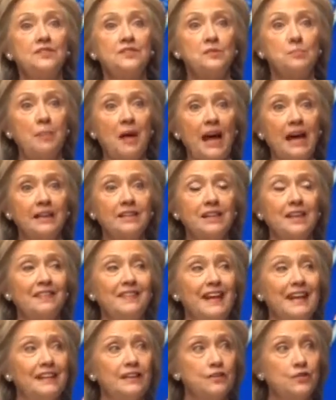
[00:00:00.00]

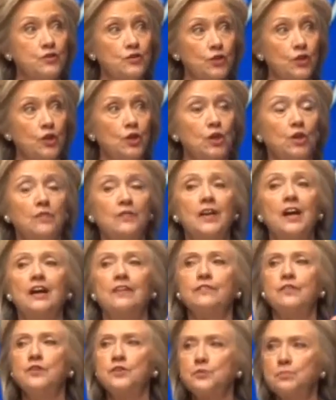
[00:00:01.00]
respect they
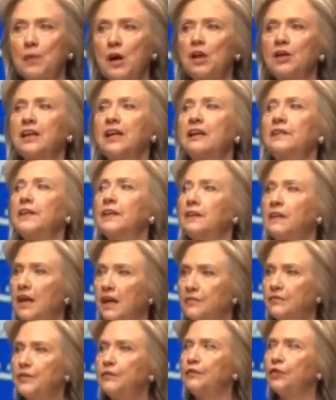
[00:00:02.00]
deserve for sparking the
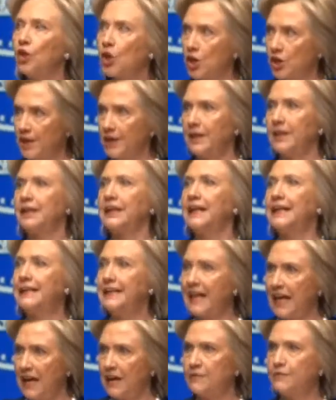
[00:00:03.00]
love of learning in
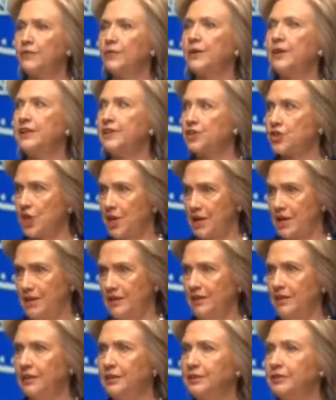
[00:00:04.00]
every child.